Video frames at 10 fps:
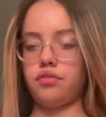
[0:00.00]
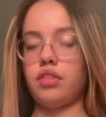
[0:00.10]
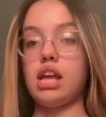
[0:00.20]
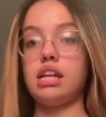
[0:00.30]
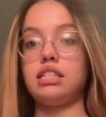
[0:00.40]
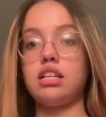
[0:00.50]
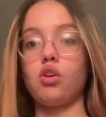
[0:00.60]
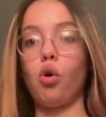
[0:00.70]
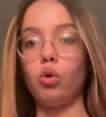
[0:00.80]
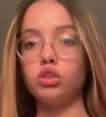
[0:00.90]
And it
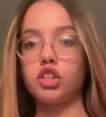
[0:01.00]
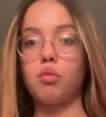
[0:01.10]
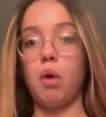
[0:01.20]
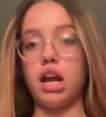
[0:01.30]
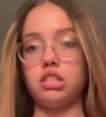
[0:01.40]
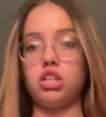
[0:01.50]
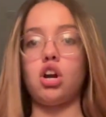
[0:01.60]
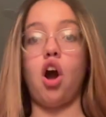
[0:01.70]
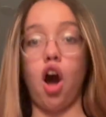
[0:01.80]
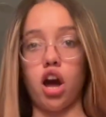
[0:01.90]
says older, wiser,
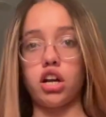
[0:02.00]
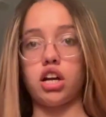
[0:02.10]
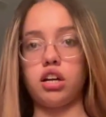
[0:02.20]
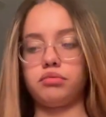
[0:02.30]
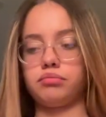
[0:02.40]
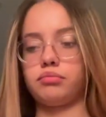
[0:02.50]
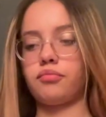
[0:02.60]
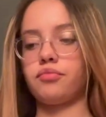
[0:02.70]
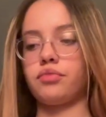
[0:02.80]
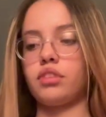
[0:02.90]
hotter.
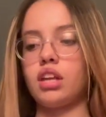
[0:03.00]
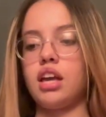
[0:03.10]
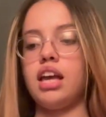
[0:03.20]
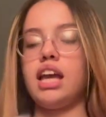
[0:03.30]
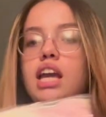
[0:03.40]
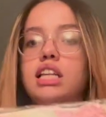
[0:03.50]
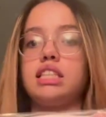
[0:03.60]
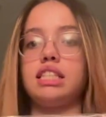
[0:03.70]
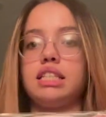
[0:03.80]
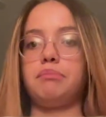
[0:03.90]
And
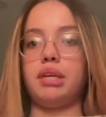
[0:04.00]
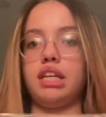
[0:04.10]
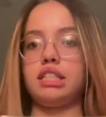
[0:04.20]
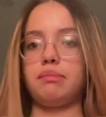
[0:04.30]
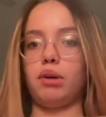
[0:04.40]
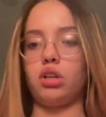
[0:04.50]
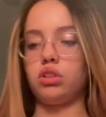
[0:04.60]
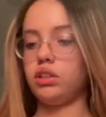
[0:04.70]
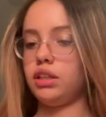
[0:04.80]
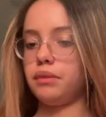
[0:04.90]
it's this pink
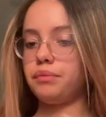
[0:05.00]
sparkly.